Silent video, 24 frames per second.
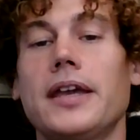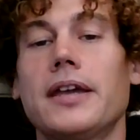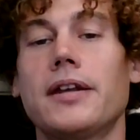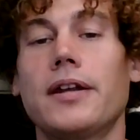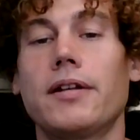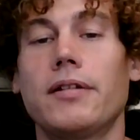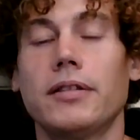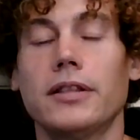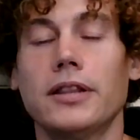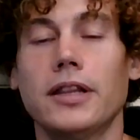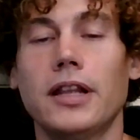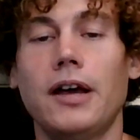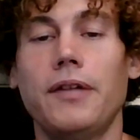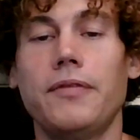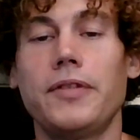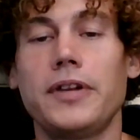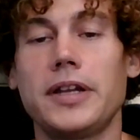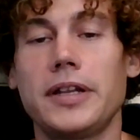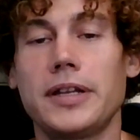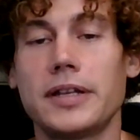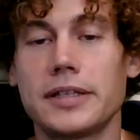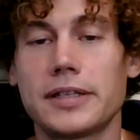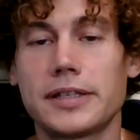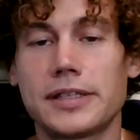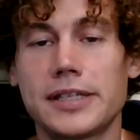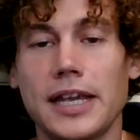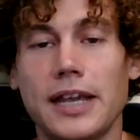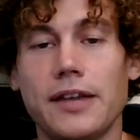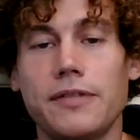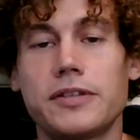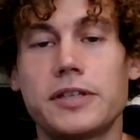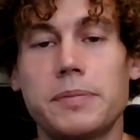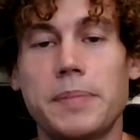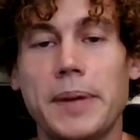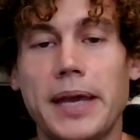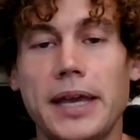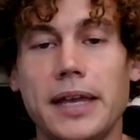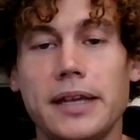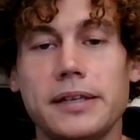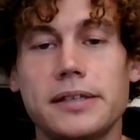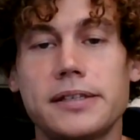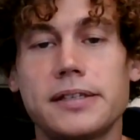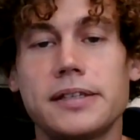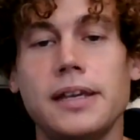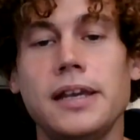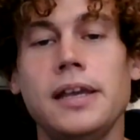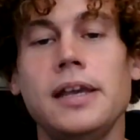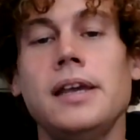in a loving safe
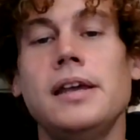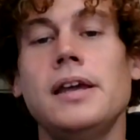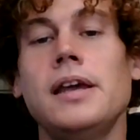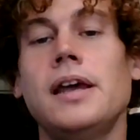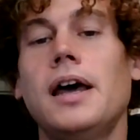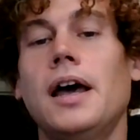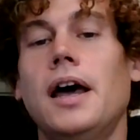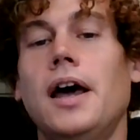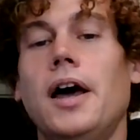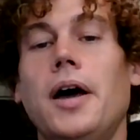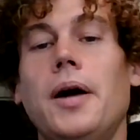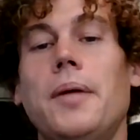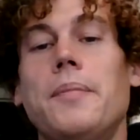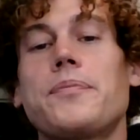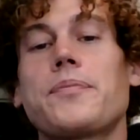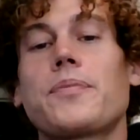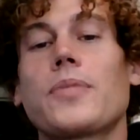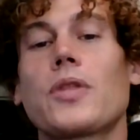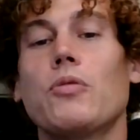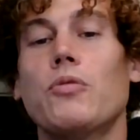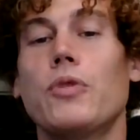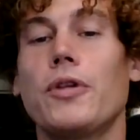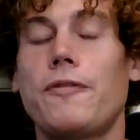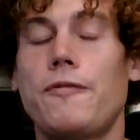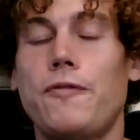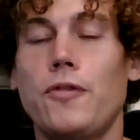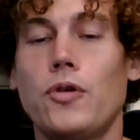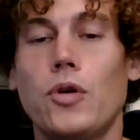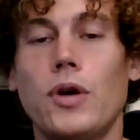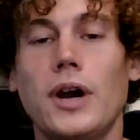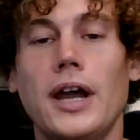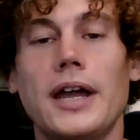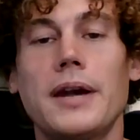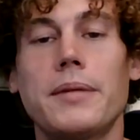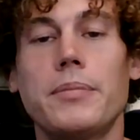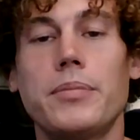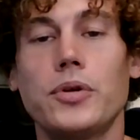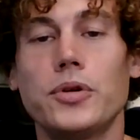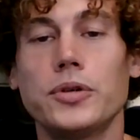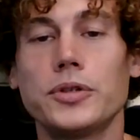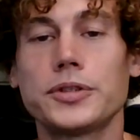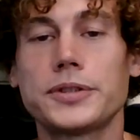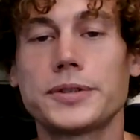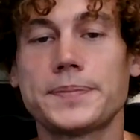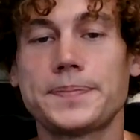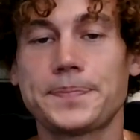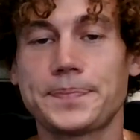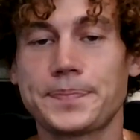space um, with four
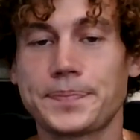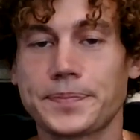edibles